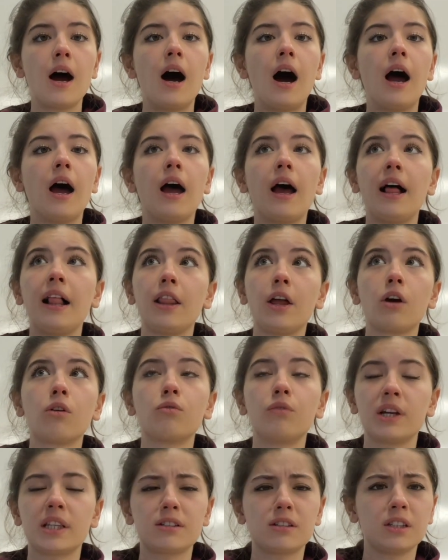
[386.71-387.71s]
along
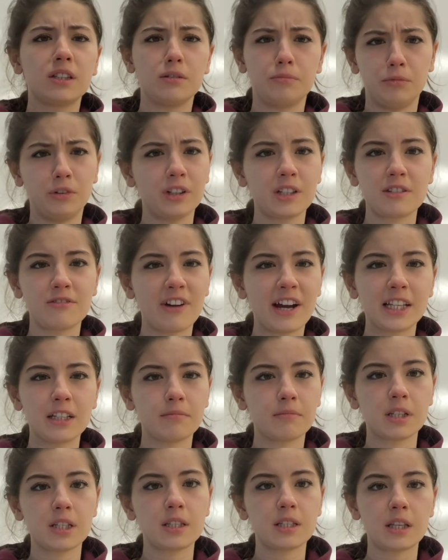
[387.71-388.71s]
with numerous
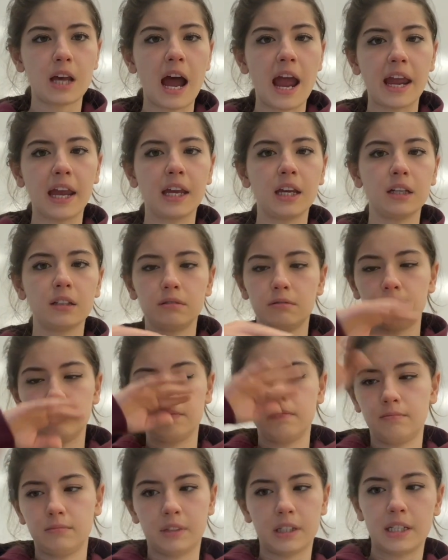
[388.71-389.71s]
vitamins I
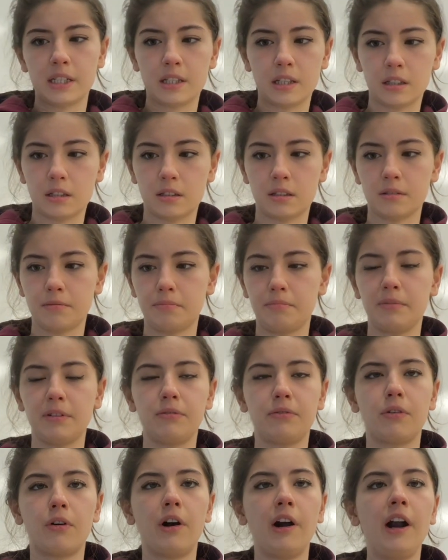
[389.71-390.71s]
listed
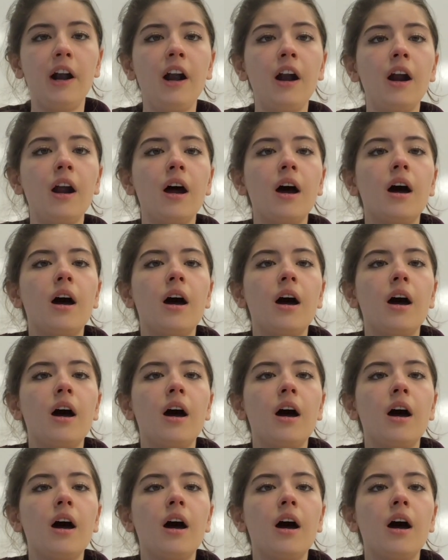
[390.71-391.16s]
before,